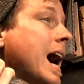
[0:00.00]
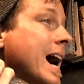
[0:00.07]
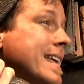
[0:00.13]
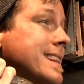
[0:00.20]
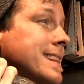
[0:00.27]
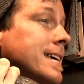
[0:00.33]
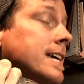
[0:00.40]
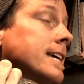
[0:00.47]

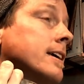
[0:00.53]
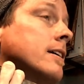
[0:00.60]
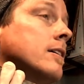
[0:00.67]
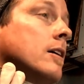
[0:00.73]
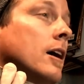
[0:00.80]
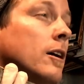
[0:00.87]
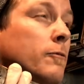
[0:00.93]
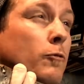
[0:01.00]
I think
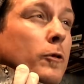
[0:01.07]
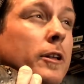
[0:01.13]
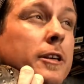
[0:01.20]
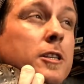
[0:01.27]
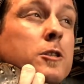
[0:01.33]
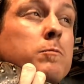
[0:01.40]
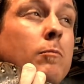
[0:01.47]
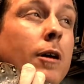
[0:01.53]
a
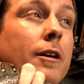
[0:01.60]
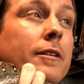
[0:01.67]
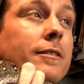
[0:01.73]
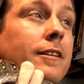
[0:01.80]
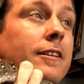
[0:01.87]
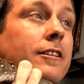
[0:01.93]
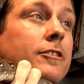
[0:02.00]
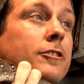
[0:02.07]
really smart
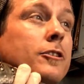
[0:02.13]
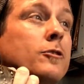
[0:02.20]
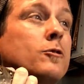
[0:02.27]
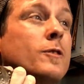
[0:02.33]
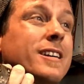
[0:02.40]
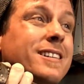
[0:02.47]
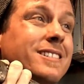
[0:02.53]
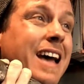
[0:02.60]
thing to
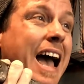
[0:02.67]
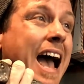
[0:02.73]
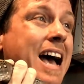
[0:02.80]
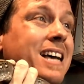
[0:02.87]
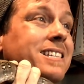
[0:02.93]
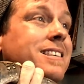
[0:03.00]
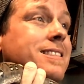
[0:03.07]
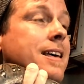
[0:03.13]
do is
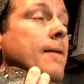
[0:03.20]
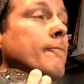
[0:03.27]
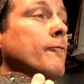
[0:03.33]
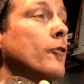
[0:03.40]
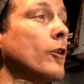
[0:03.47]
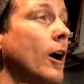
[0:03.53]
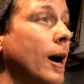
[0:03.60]
ask them for